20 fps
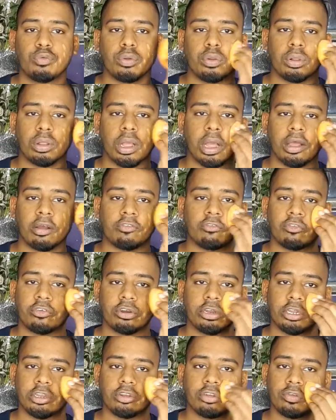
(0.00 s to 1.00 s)
full
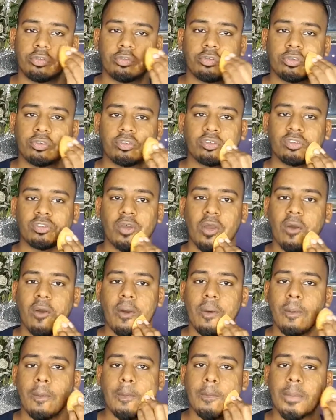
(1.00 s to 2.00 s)
coverage.
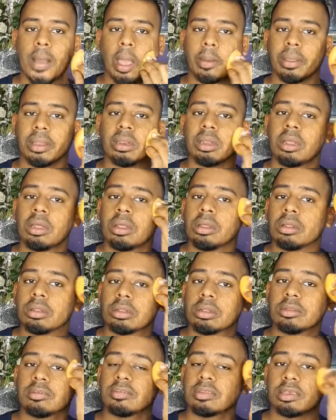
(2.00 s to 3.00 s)
I mean,
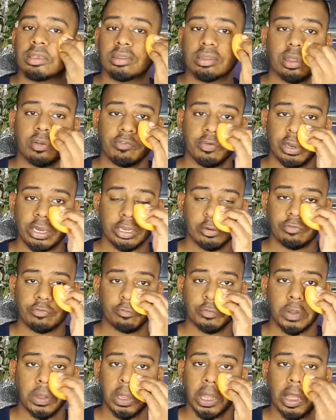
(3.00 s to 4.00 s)
this is a
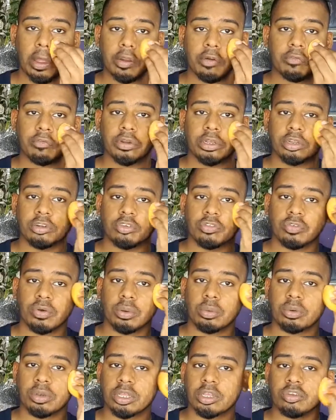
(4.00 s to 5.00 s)
very full
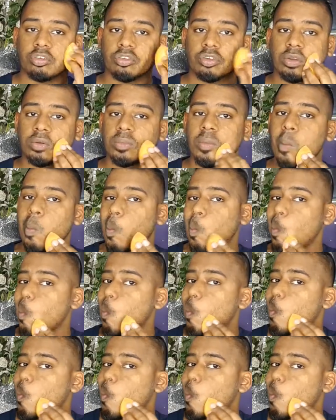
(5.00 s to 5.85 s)
coverage foundation.